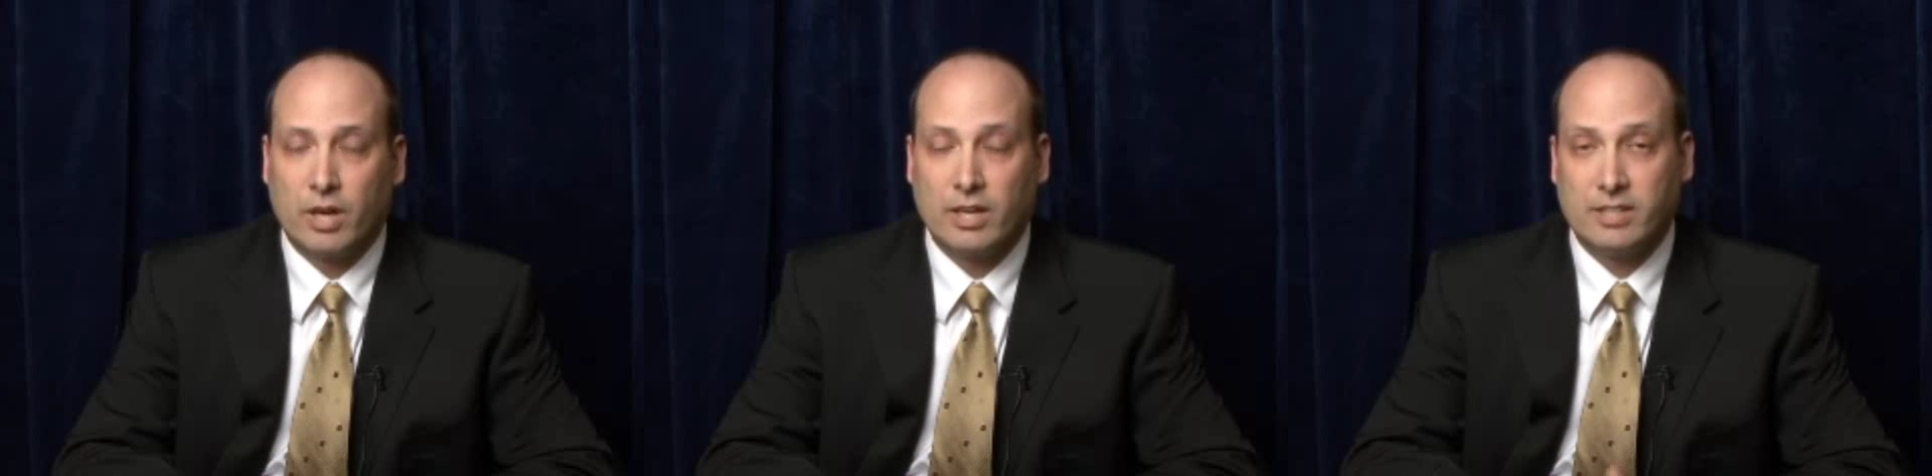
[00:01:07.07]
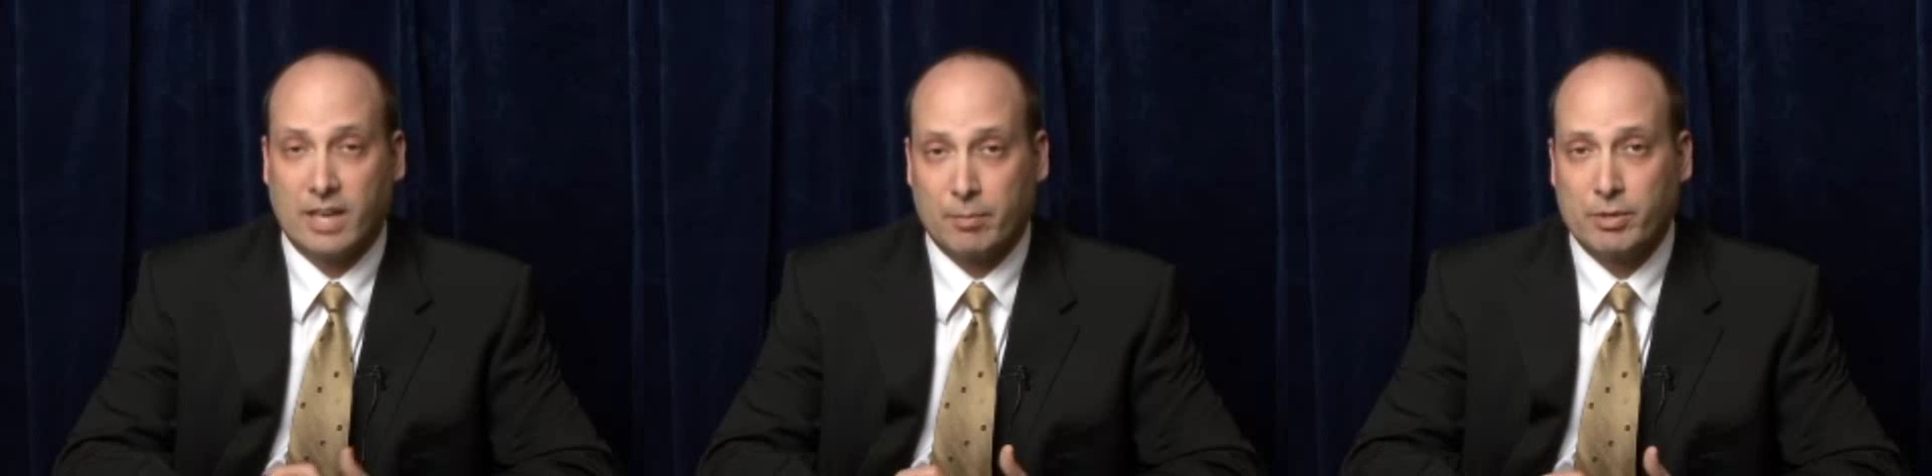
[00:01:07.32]
a
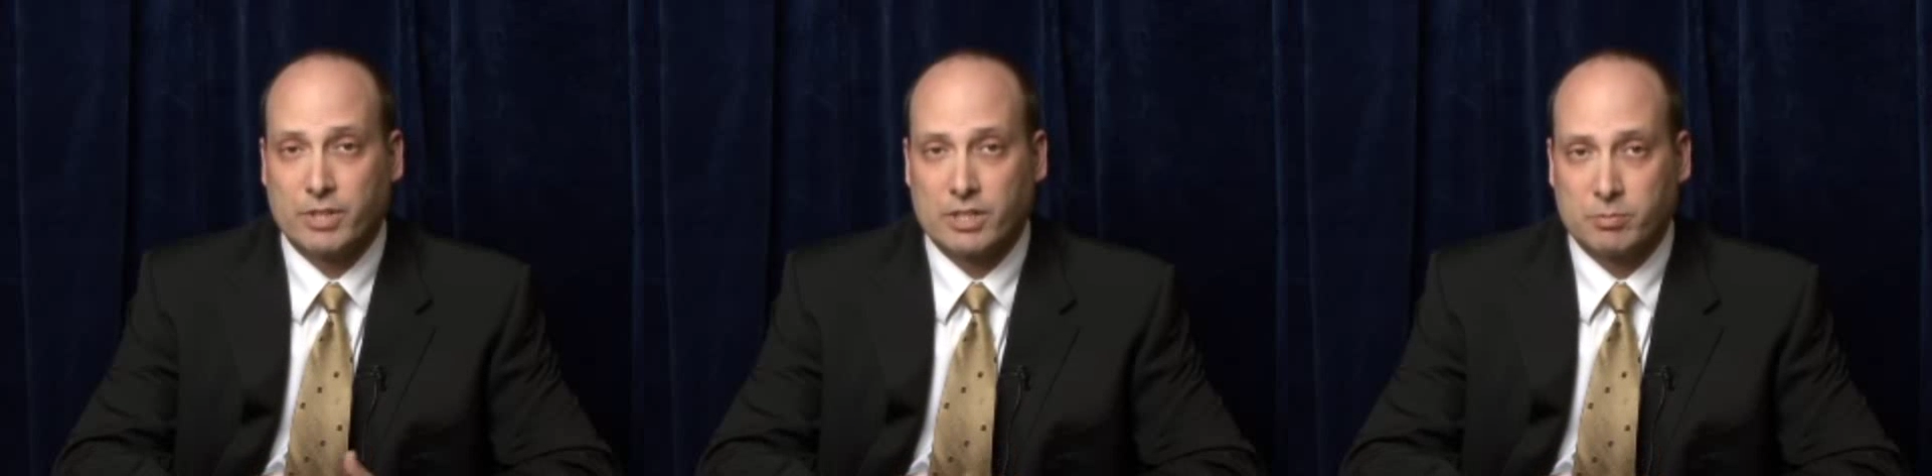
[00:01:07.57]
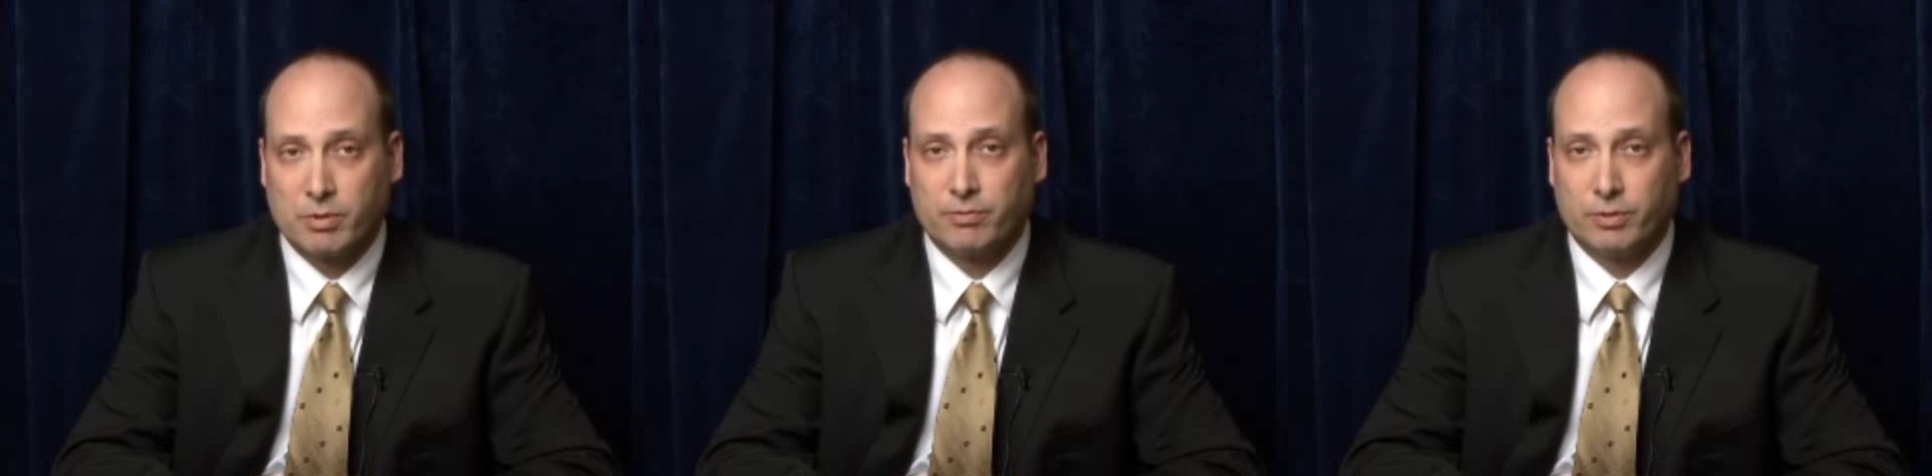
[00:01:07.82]
damage
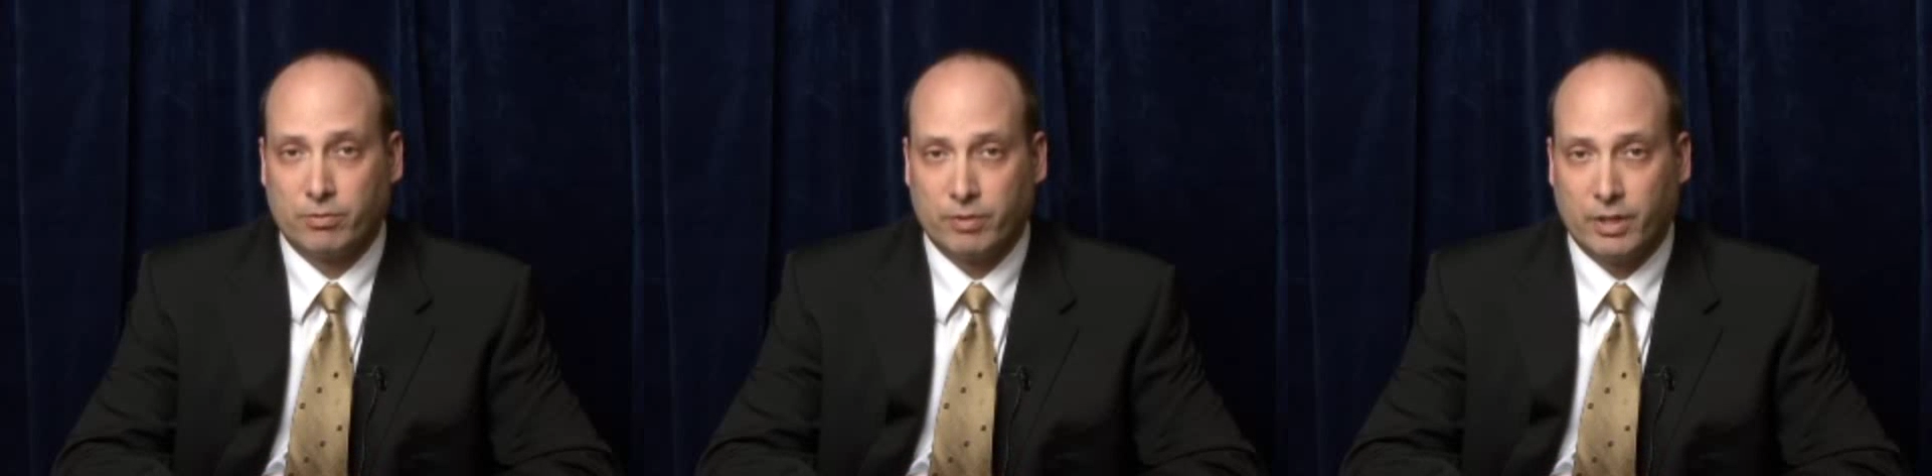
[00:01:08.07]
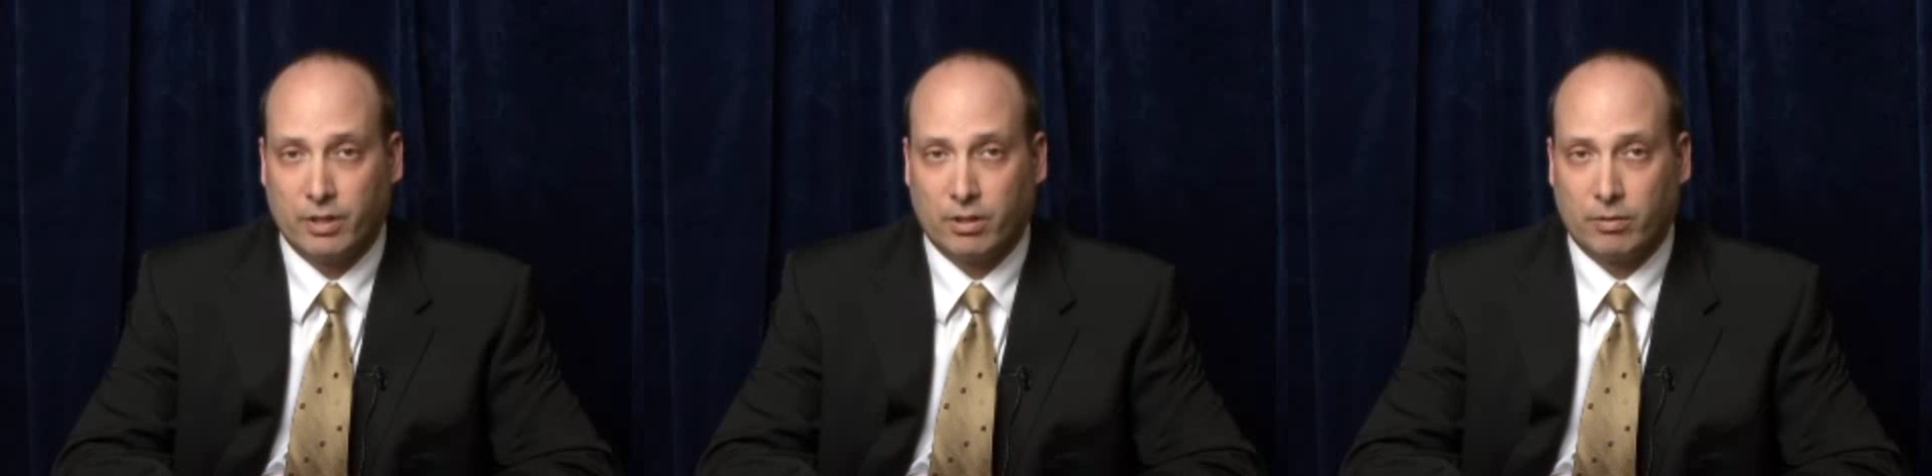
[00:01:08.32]
estimate for your
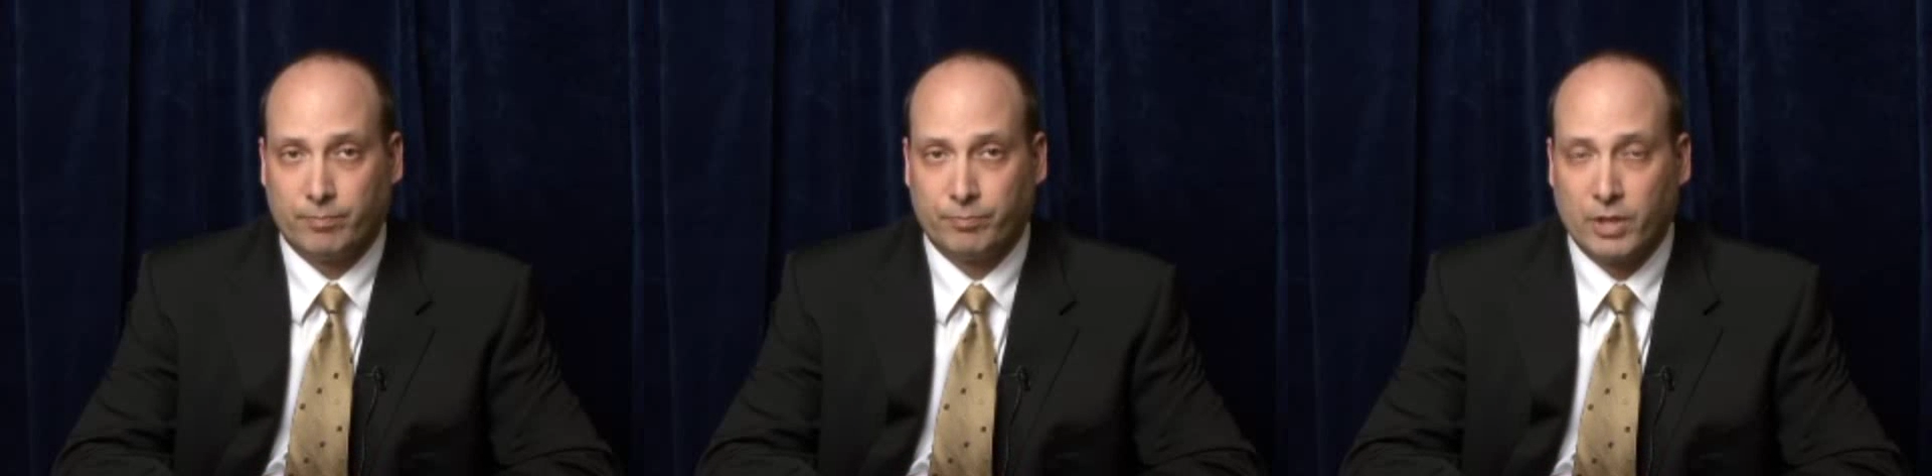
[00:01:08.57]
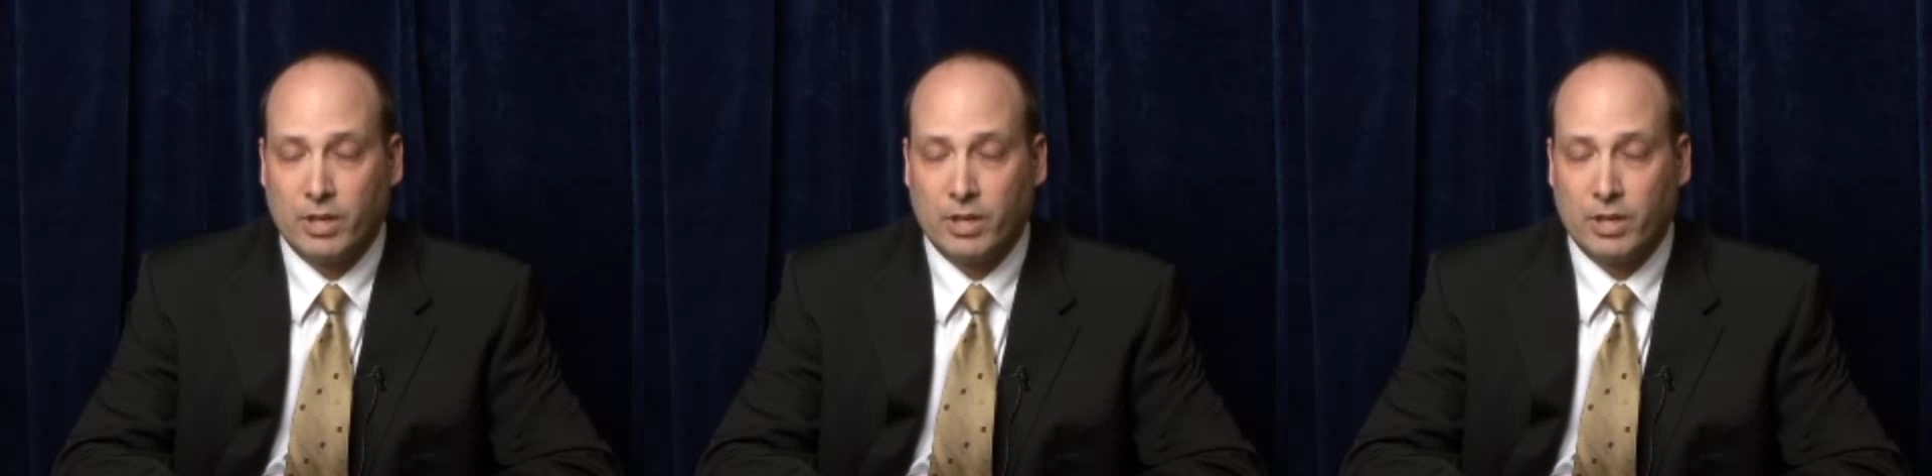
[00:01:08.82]
vehicle.